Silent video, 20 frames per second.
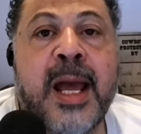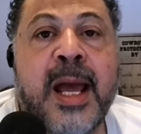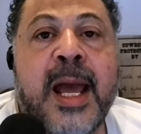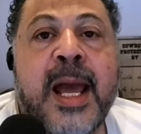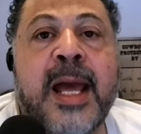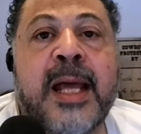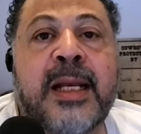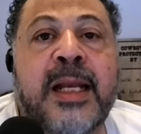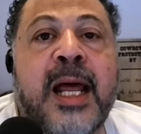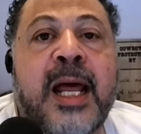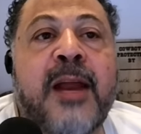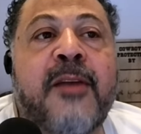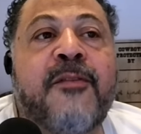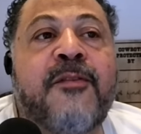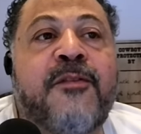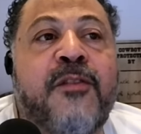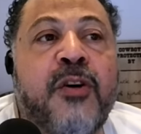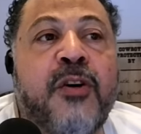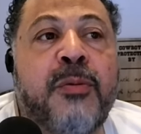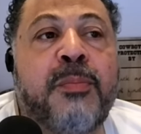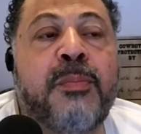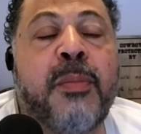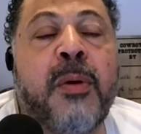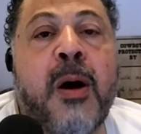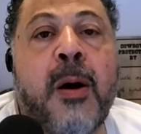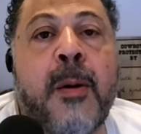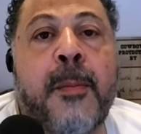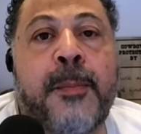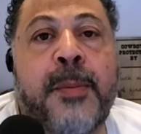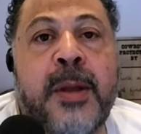and let
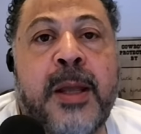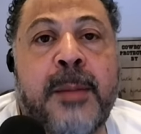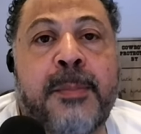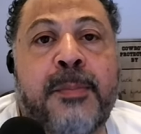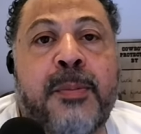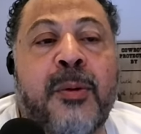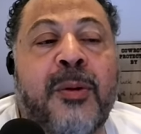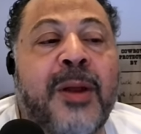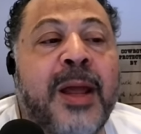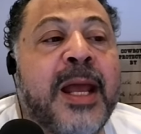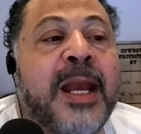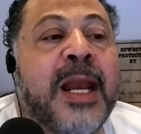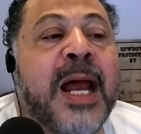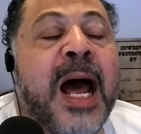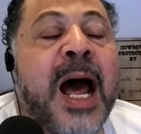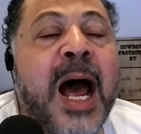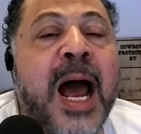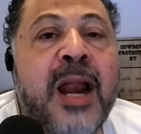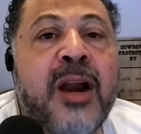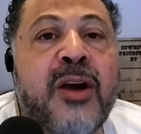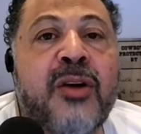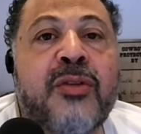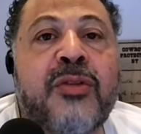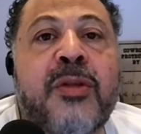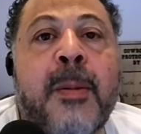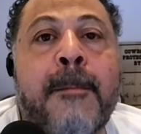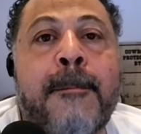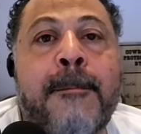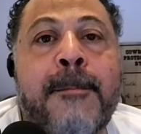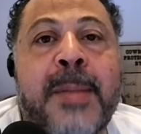football people and hire
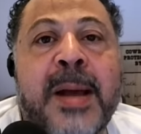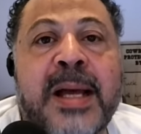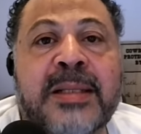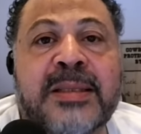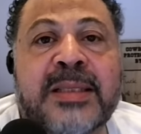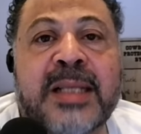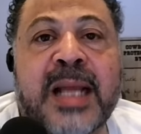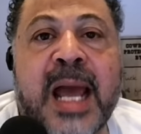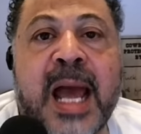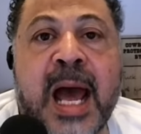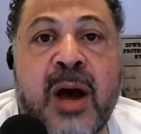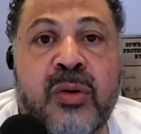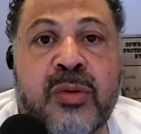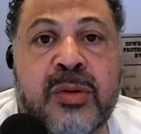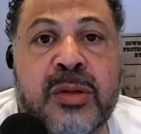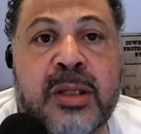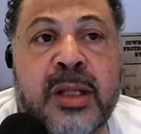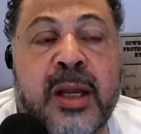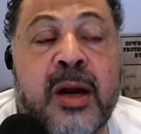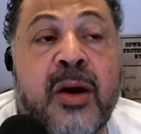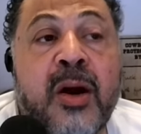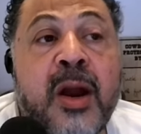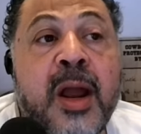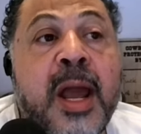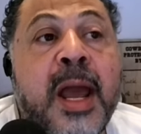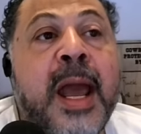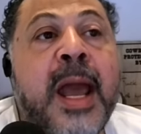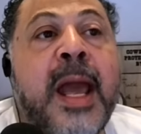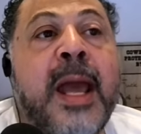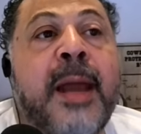the best out there
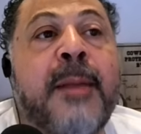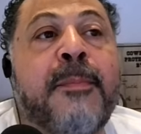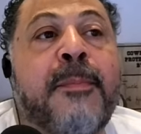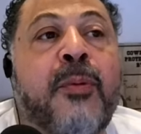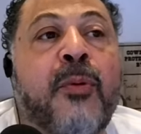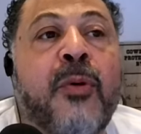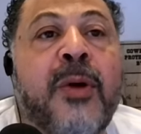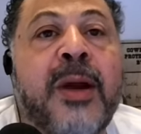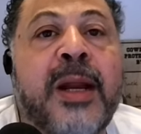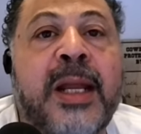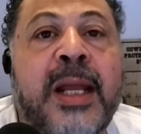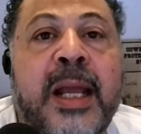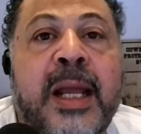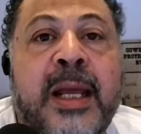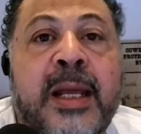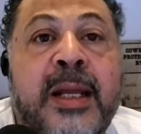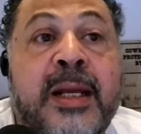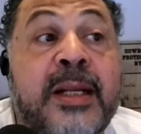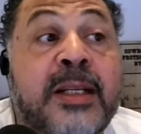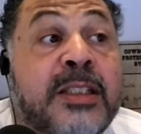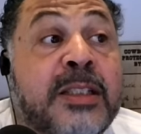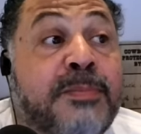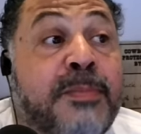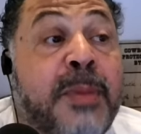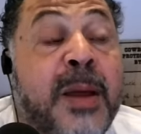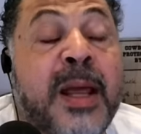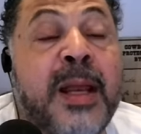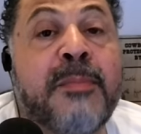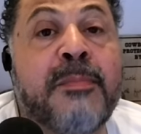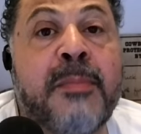and bring in and
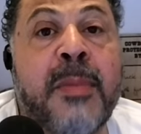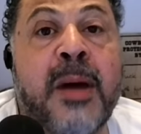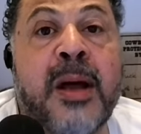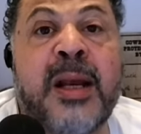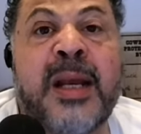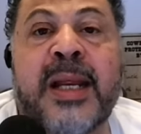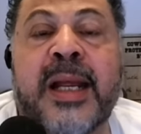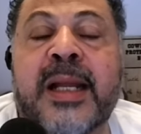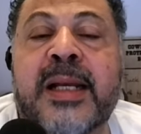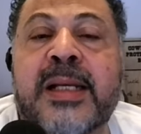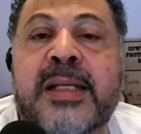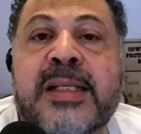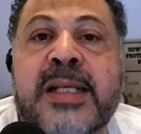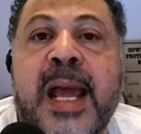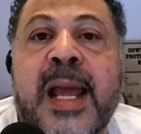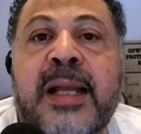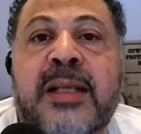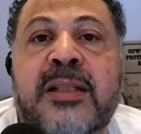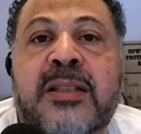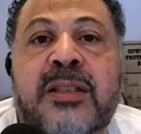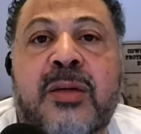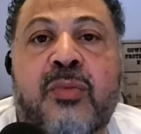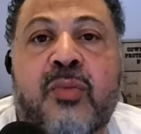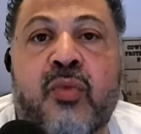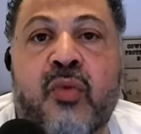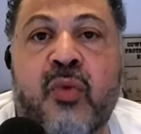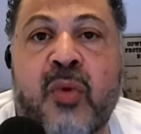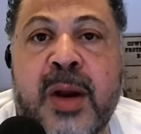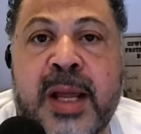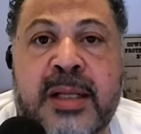spend money and take some
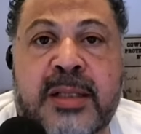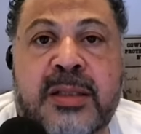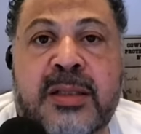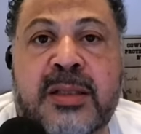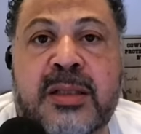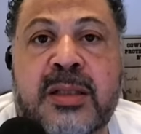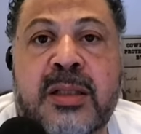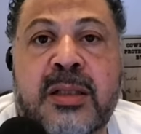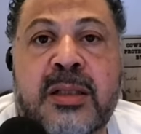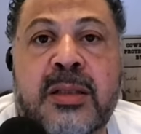risk,